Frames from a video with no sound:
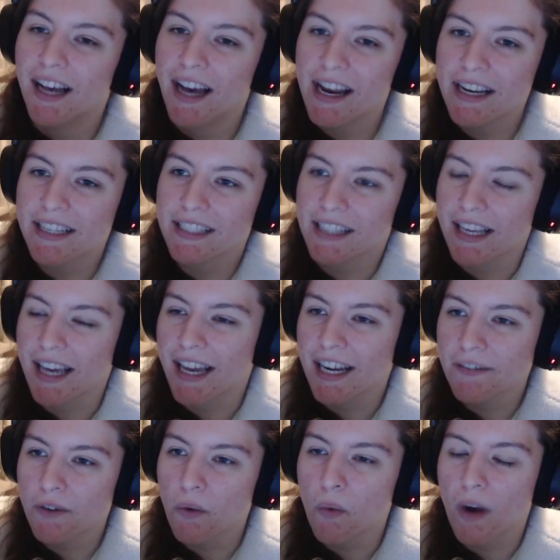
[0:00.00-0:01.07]
I just like,
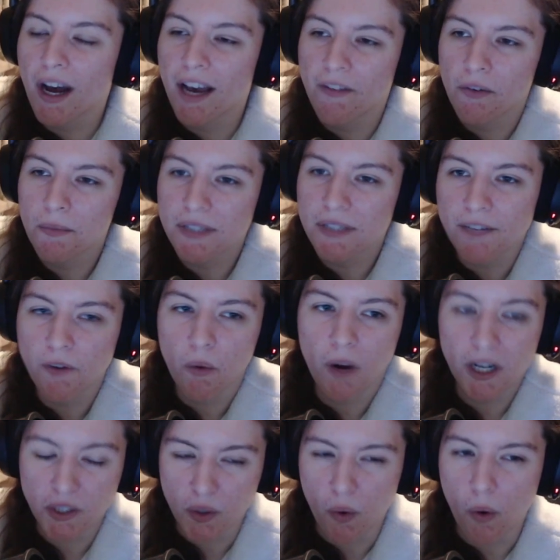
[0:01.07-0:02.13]
I've almost never watched